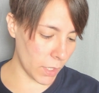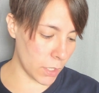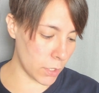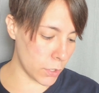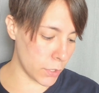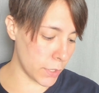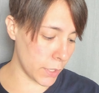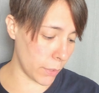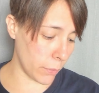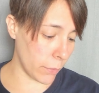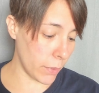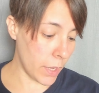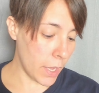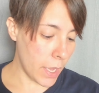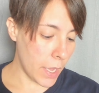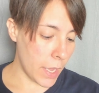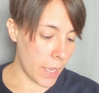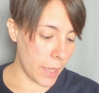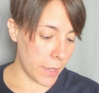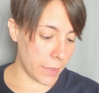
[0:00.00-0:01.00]
So
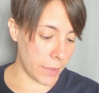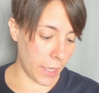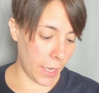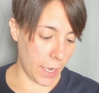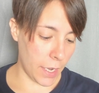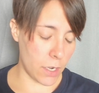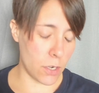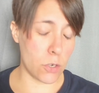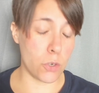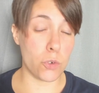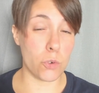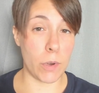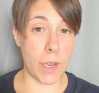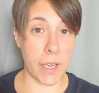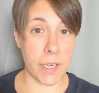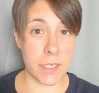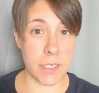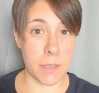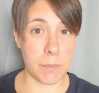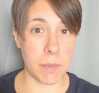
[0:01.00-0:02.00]
they
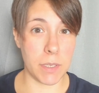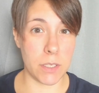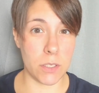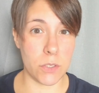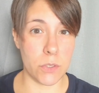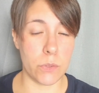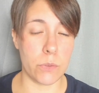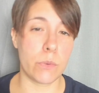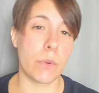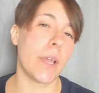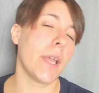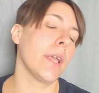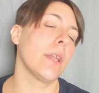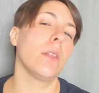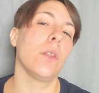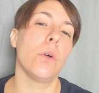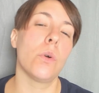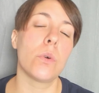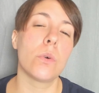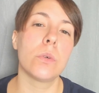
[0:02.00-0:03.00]
dragged him into a
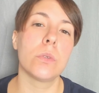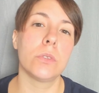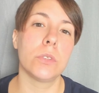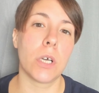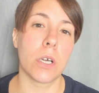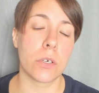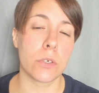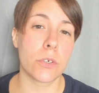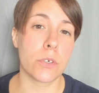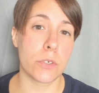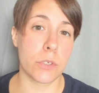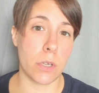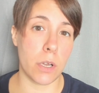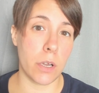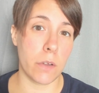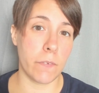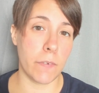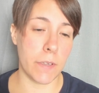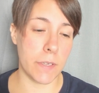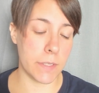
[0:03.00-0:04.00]
local doctor's
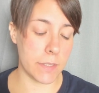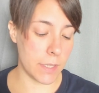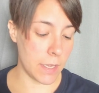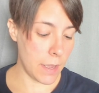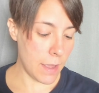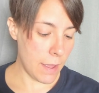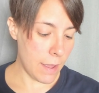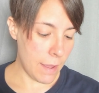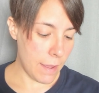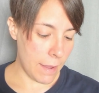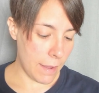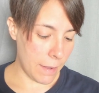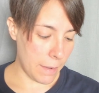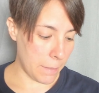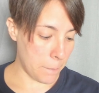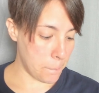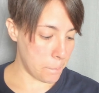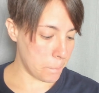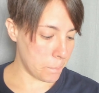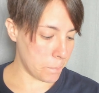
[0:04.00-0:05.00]
office
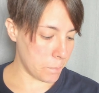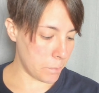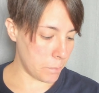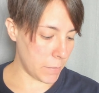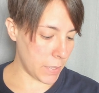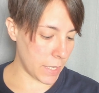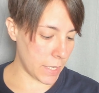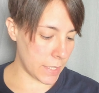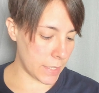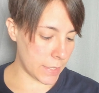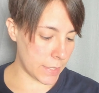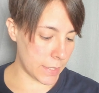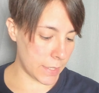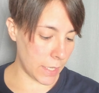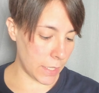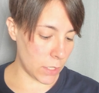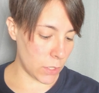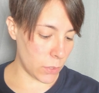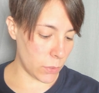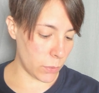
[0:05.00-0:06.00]
um, because
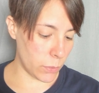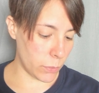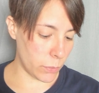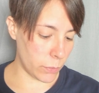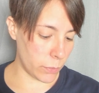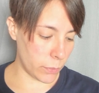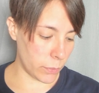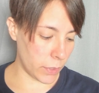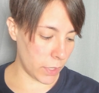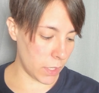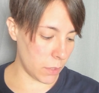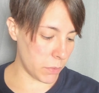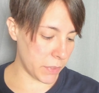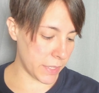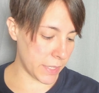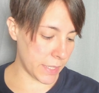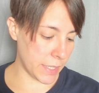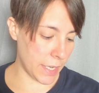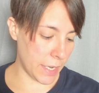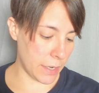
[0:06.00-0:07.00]
they knew he was
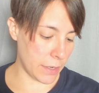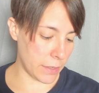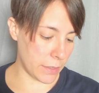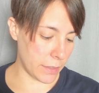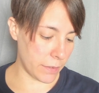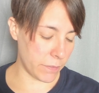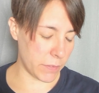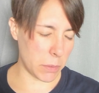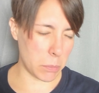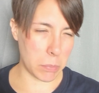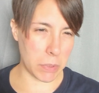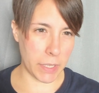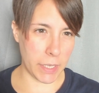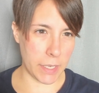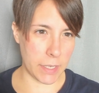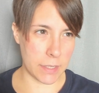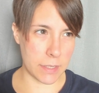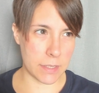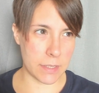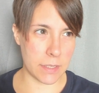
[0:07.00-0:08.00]
scared of the
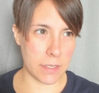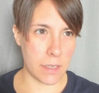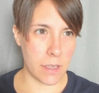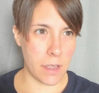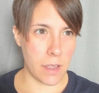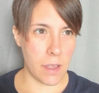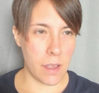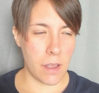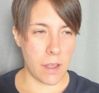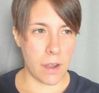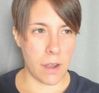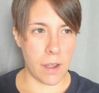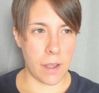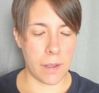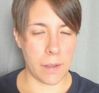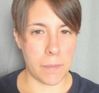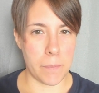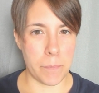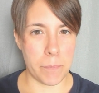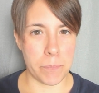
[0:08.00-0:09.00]
place,
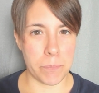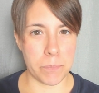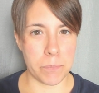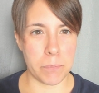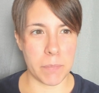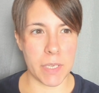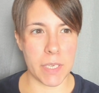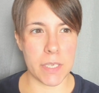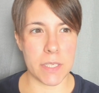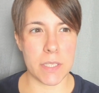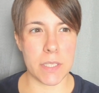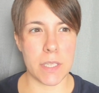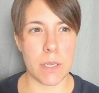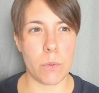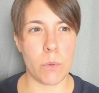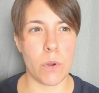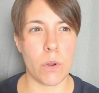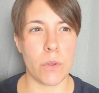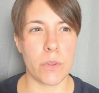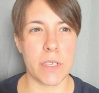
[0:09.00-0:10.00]
um, because there
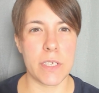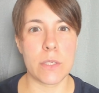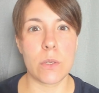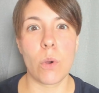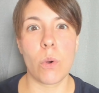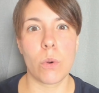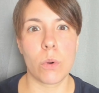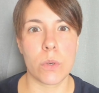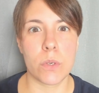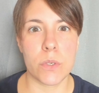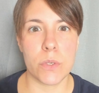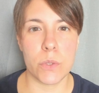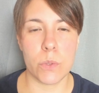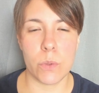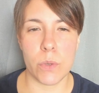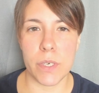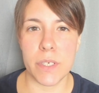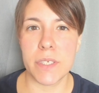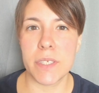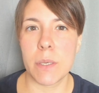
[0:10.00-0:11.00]
were all these horror
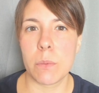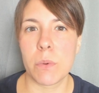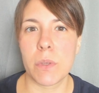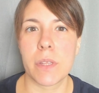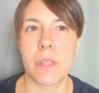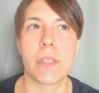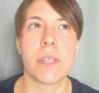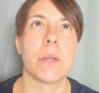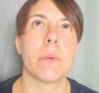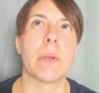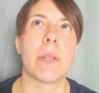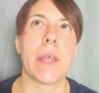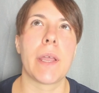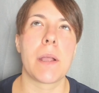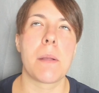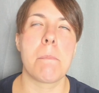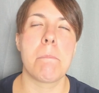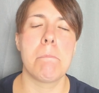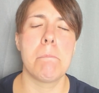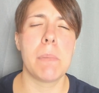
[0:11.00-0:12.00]
stories that were, there were like
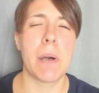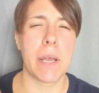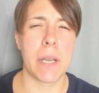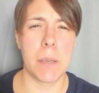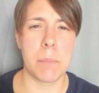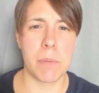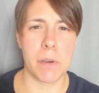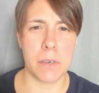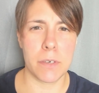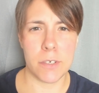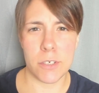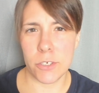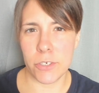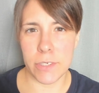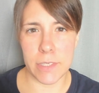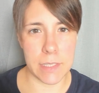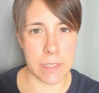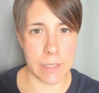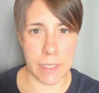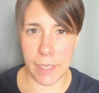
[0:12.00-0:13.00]
body parts
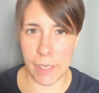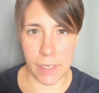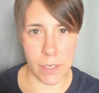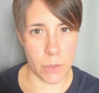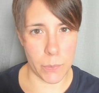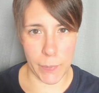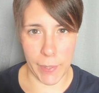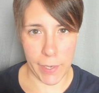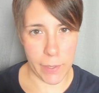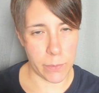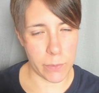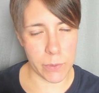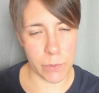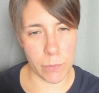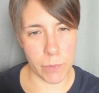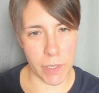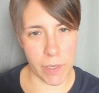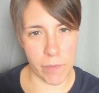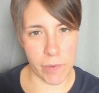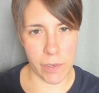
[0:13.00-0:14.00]
just laying around or
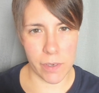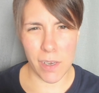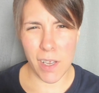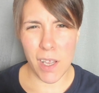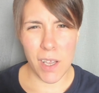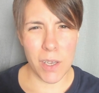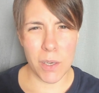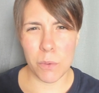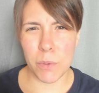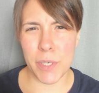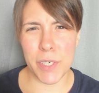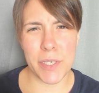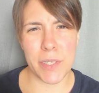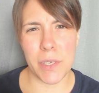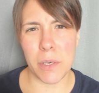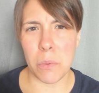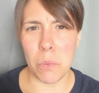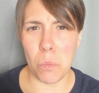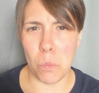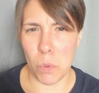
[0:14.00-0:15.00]
whatever, which
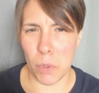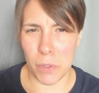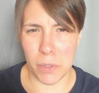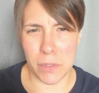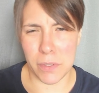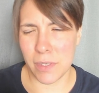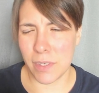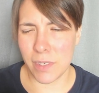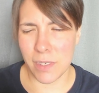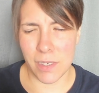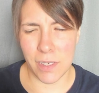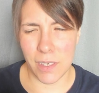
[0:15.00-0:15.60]
there weren't,